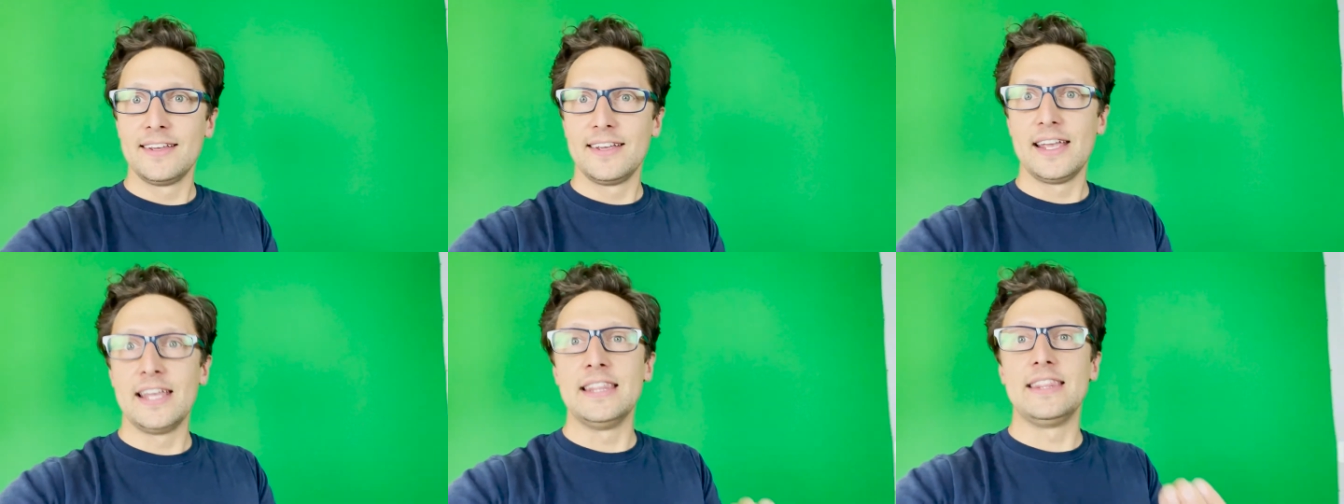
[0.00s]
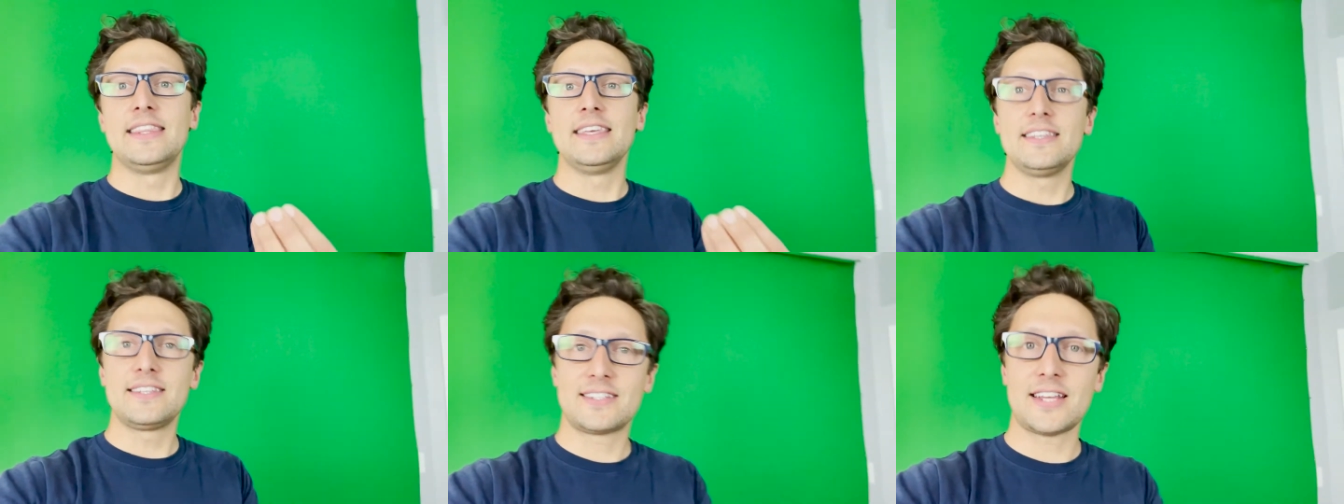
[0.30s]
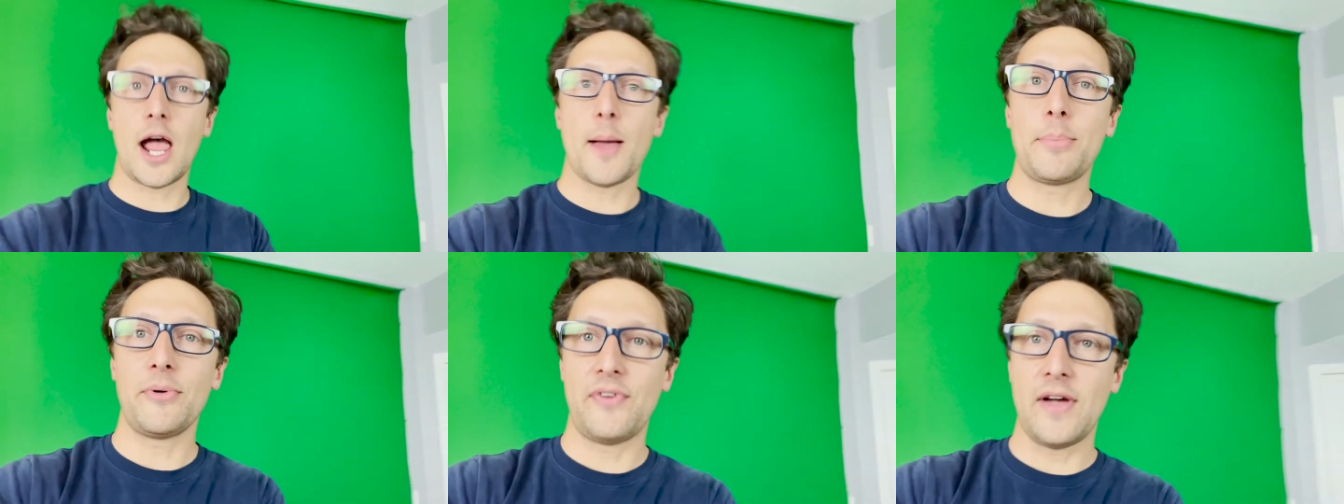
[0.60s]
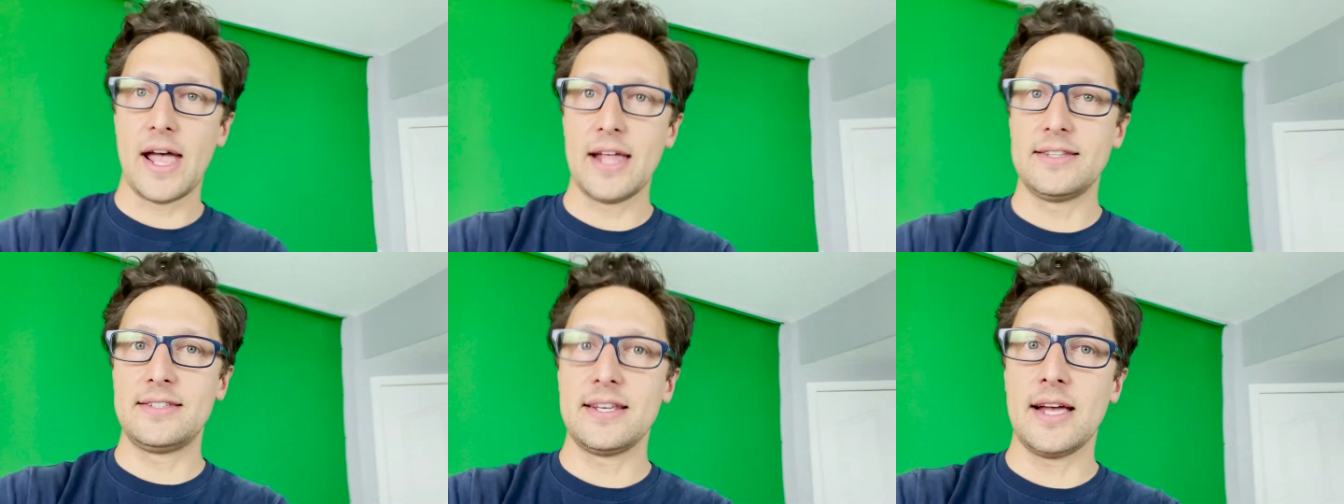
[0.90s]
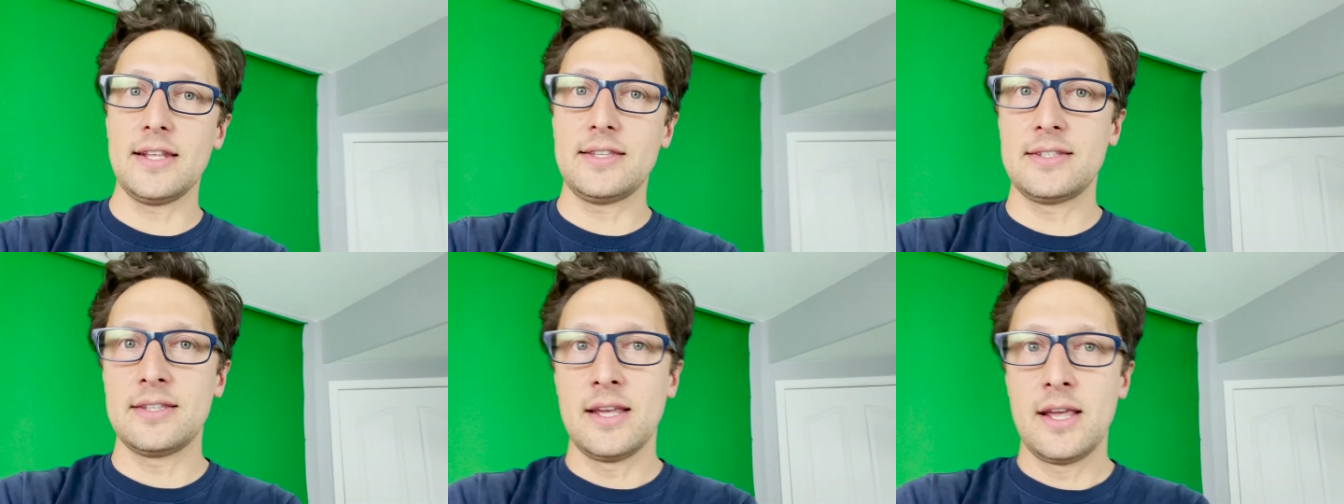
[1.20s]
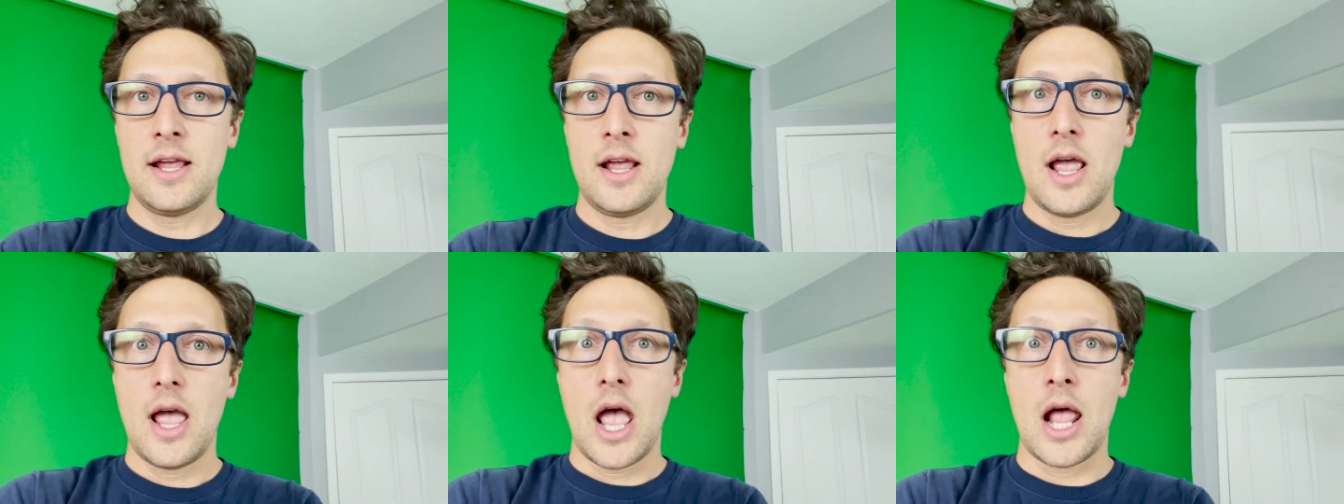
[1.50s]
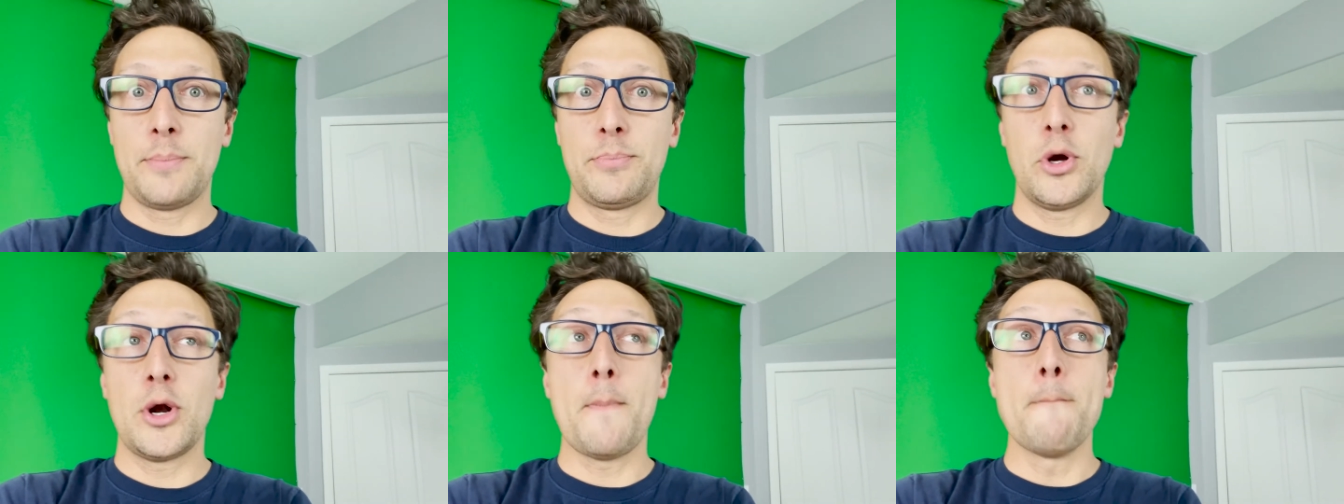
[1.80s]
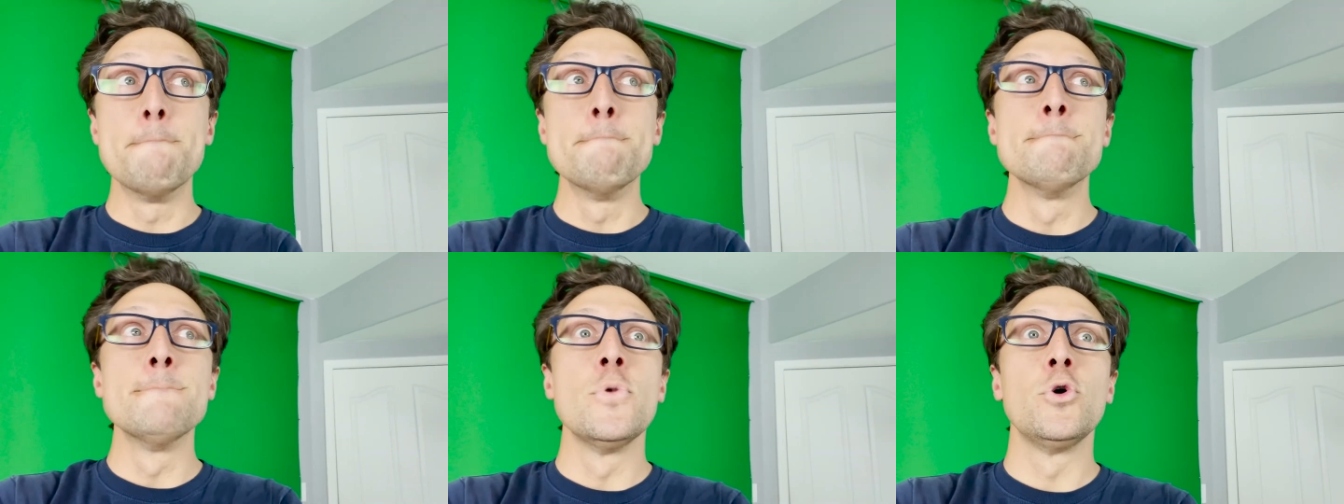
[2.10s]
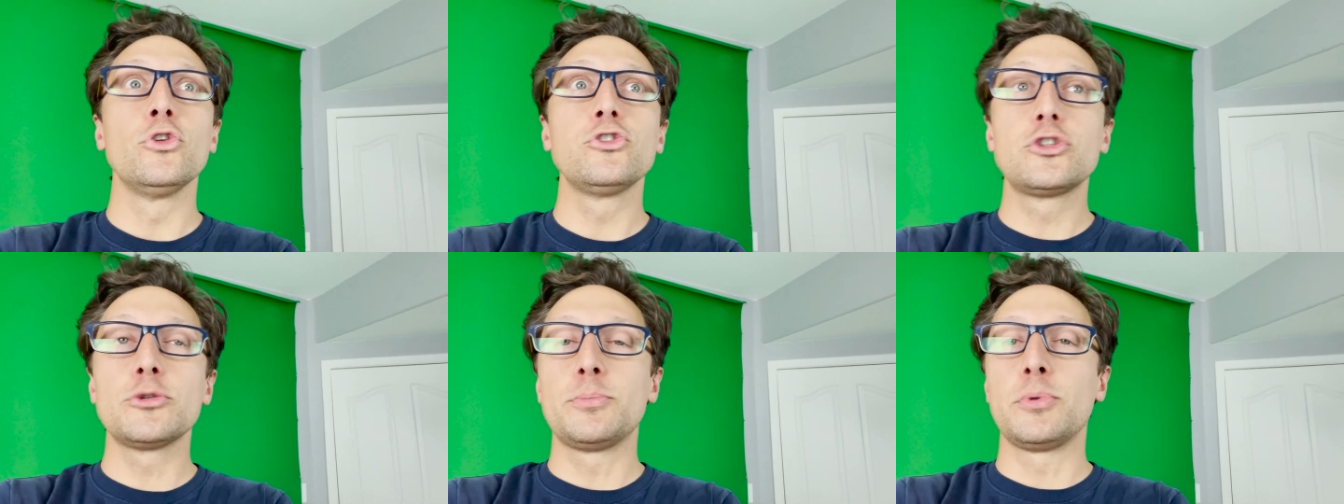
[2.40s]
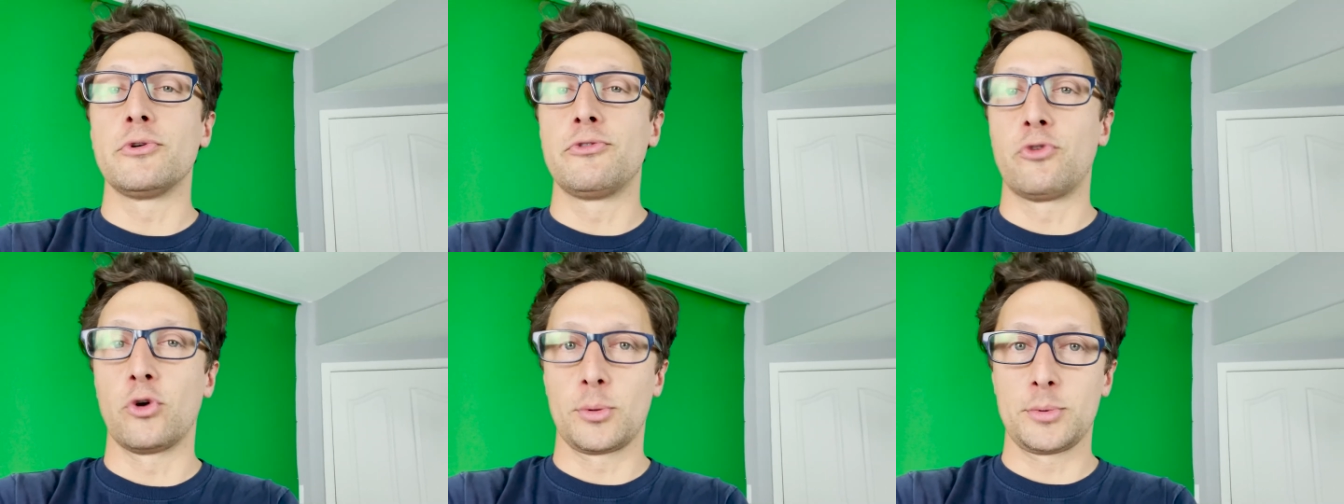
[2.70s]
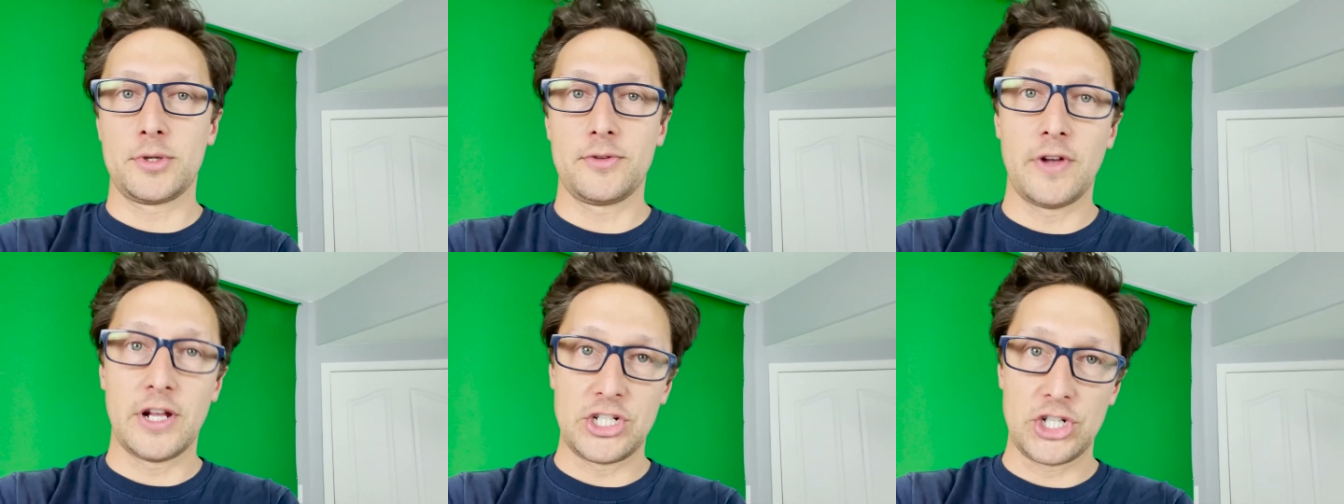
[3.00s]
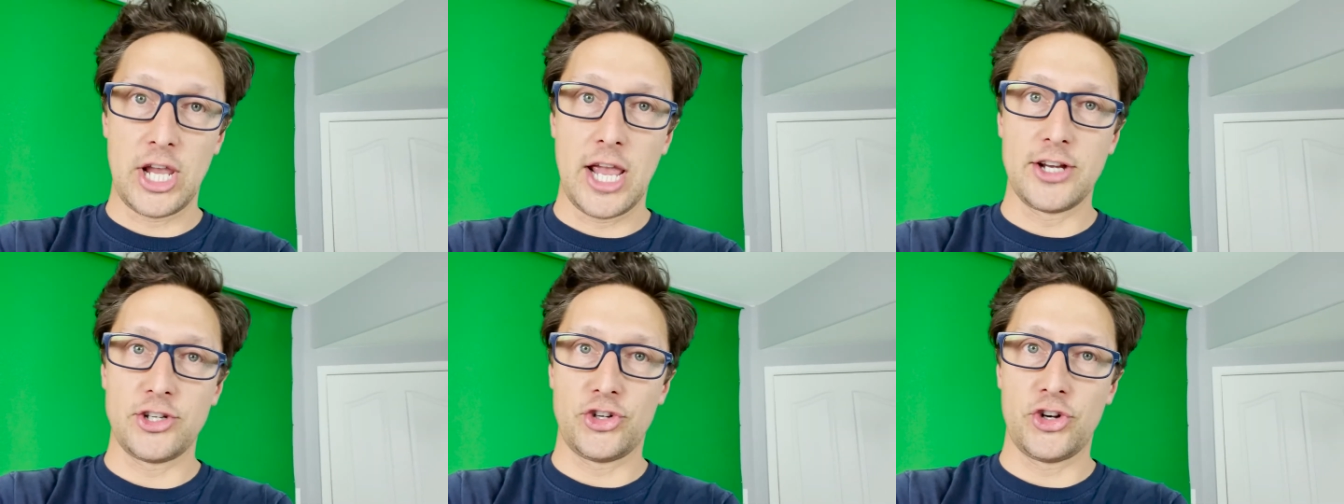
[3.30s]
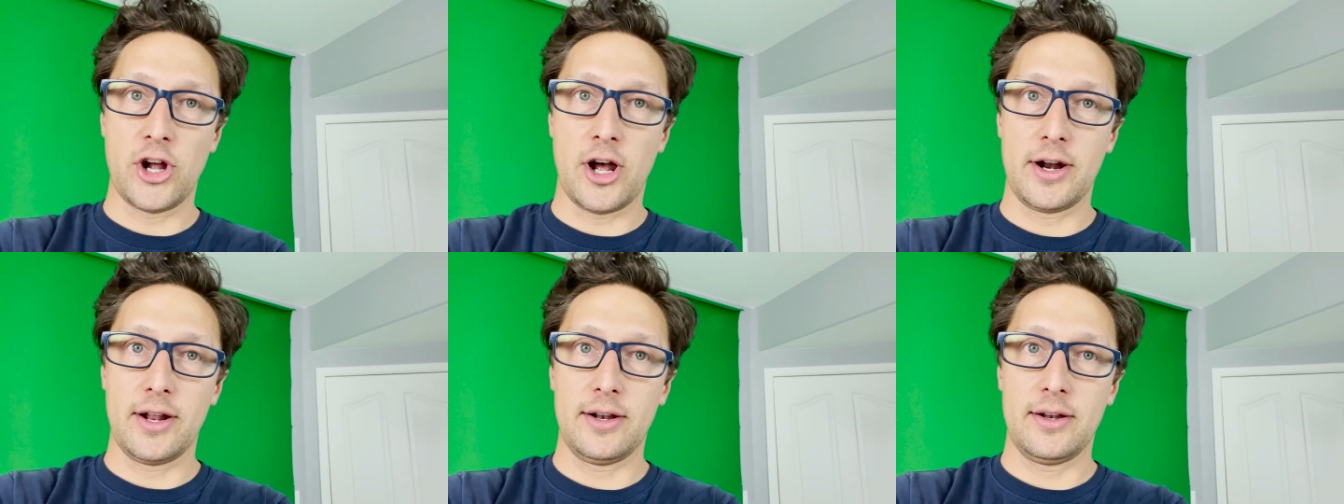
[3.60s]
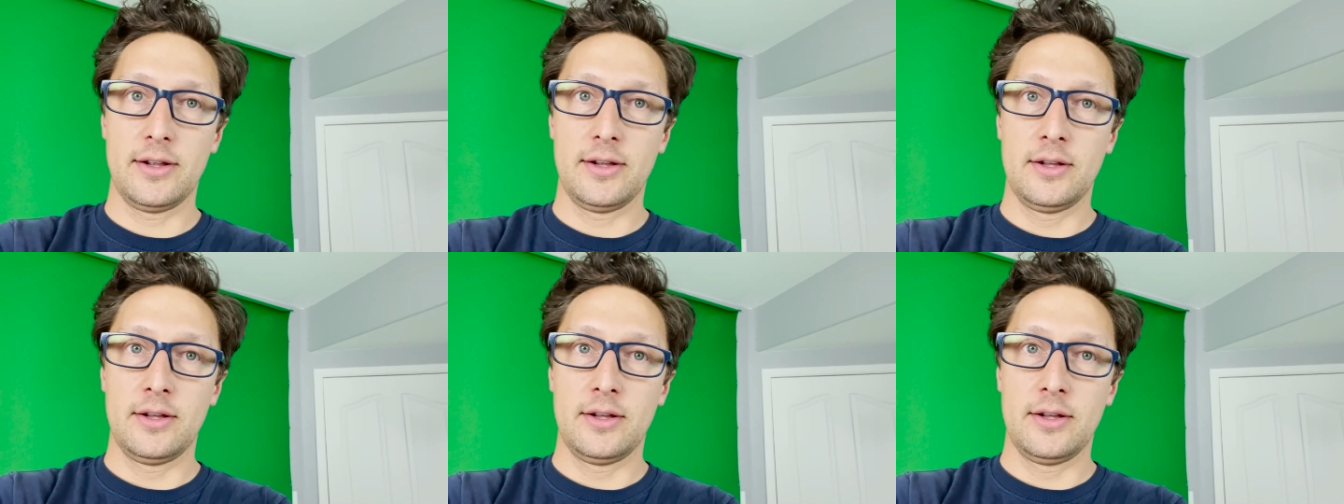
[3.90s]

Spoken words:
in these type of headsets and put multiple forms of education on it.